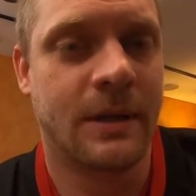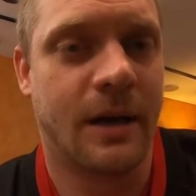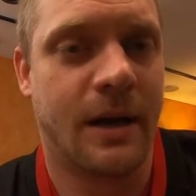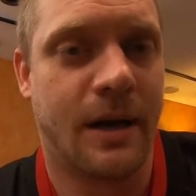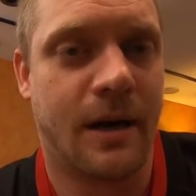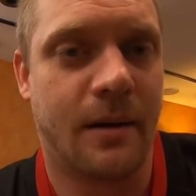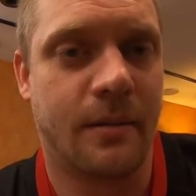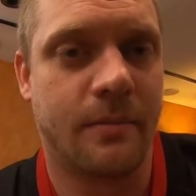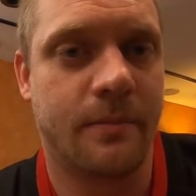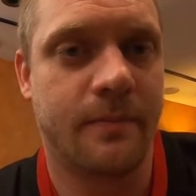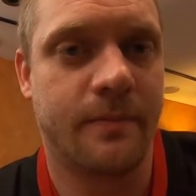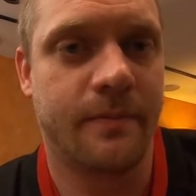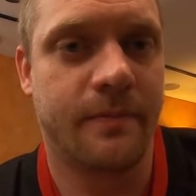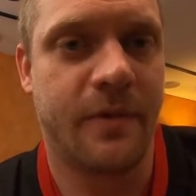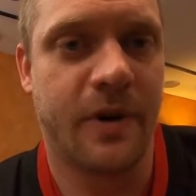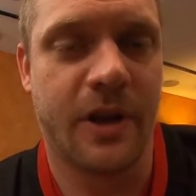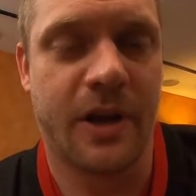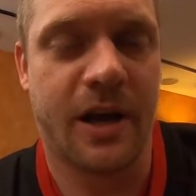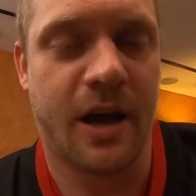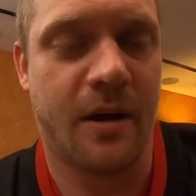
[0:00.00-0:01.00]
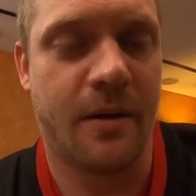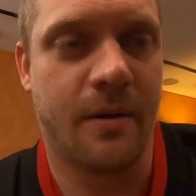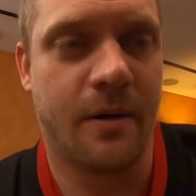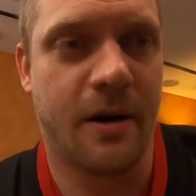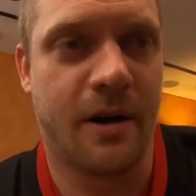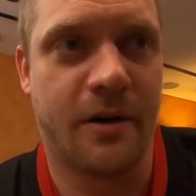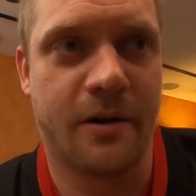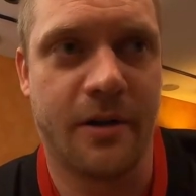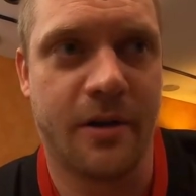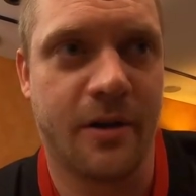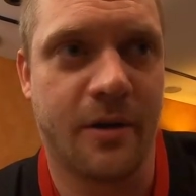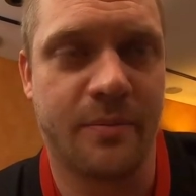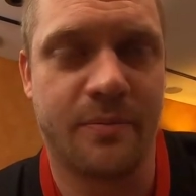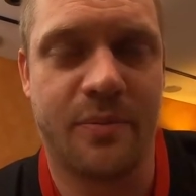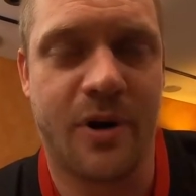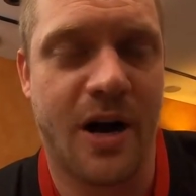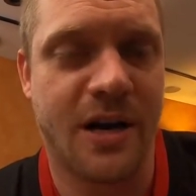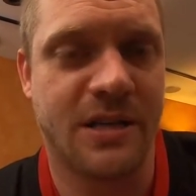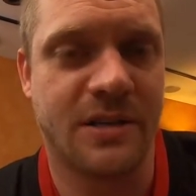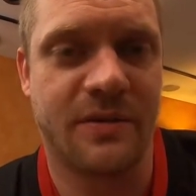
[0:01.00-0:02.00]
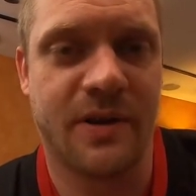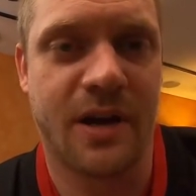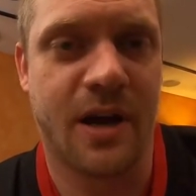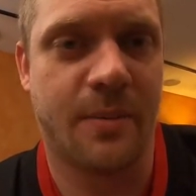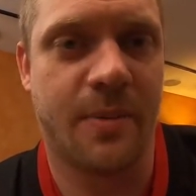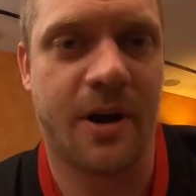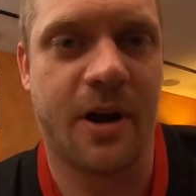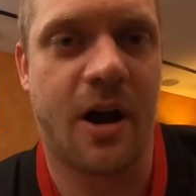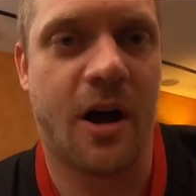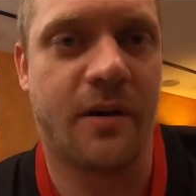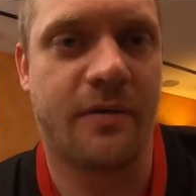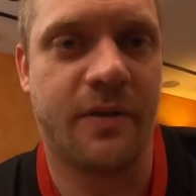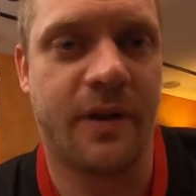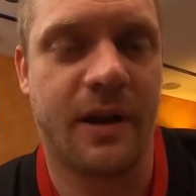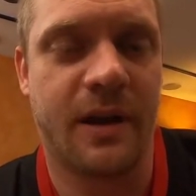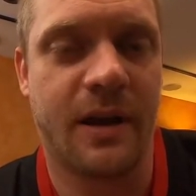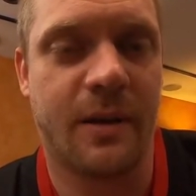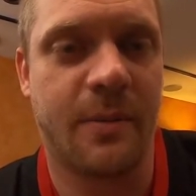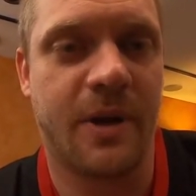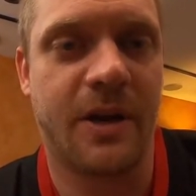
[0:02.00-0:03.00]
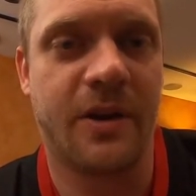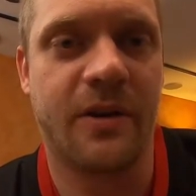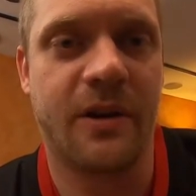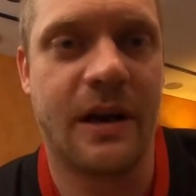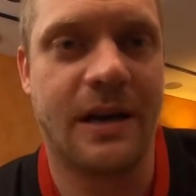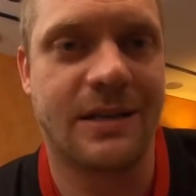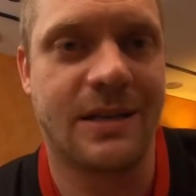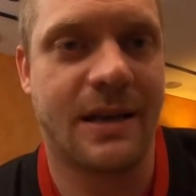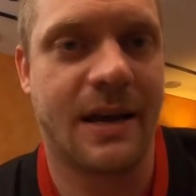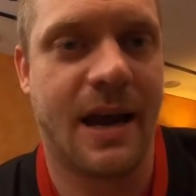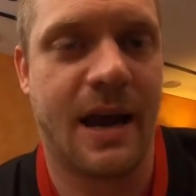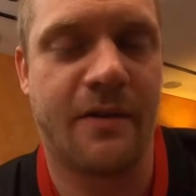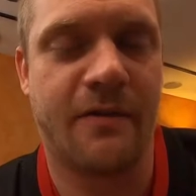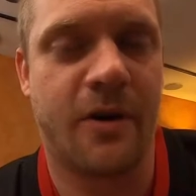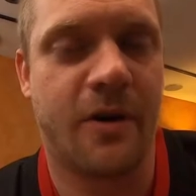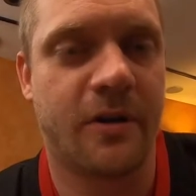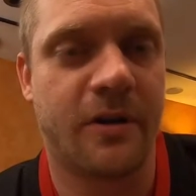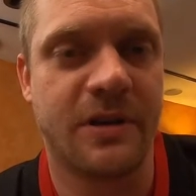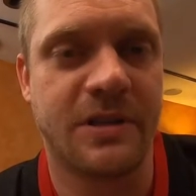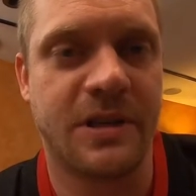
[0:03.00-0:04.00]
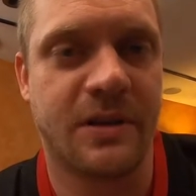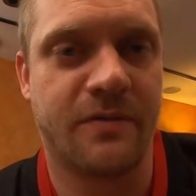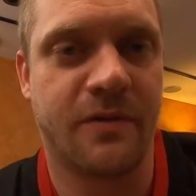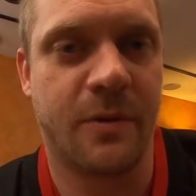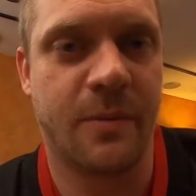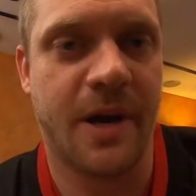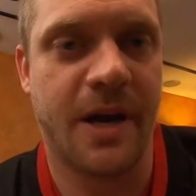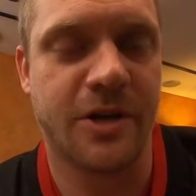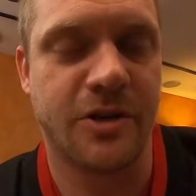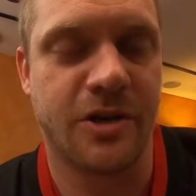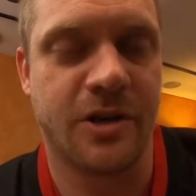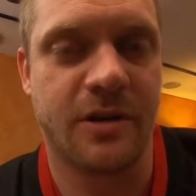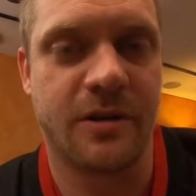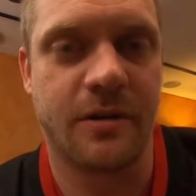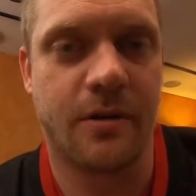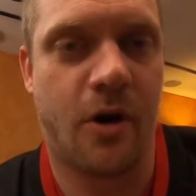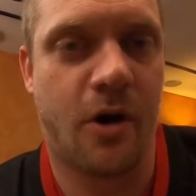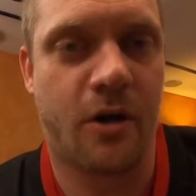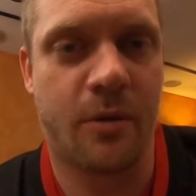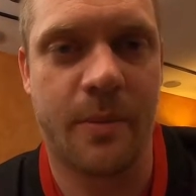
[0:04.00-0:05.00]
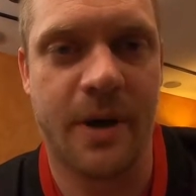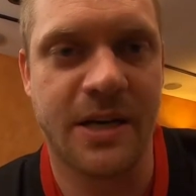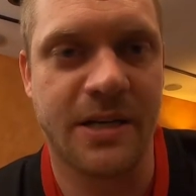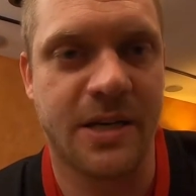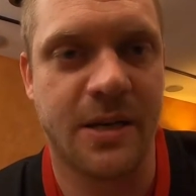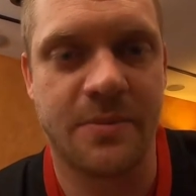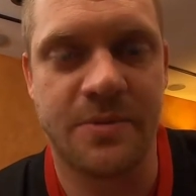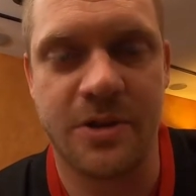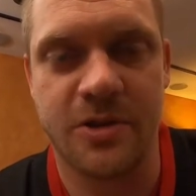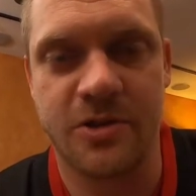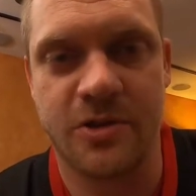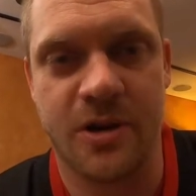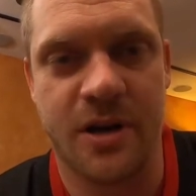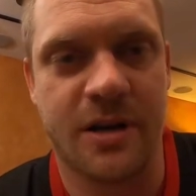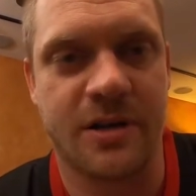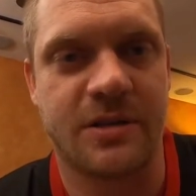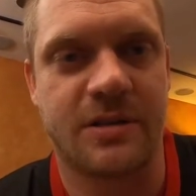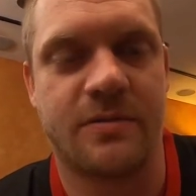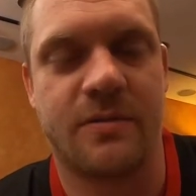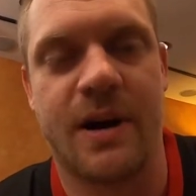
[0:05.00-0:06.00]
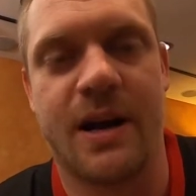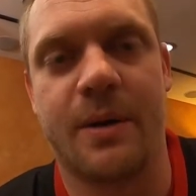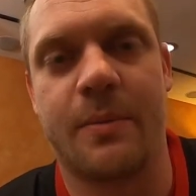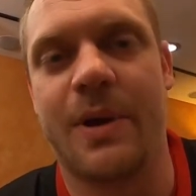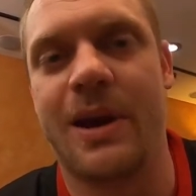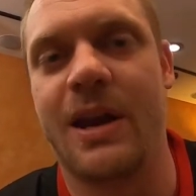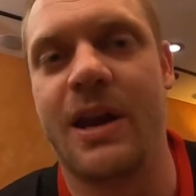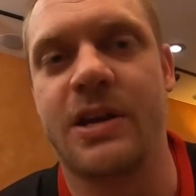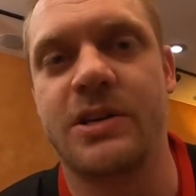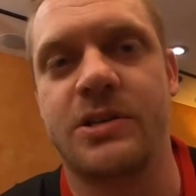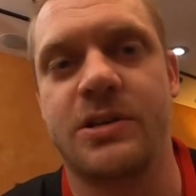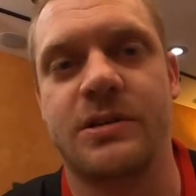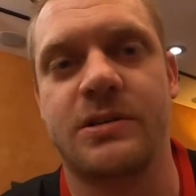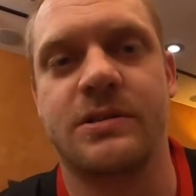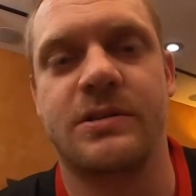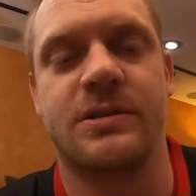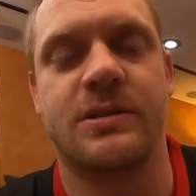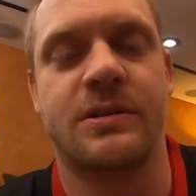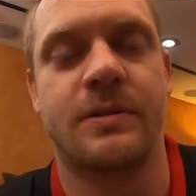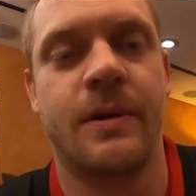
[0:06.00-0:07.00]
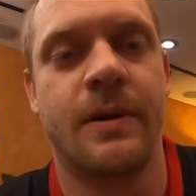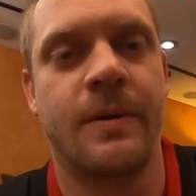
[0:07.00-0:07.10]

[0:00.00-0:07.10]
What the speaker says: For the cup or the price of a cup of coffee, I mean, you guys can have all this information, all my tips and tricks, recommendations,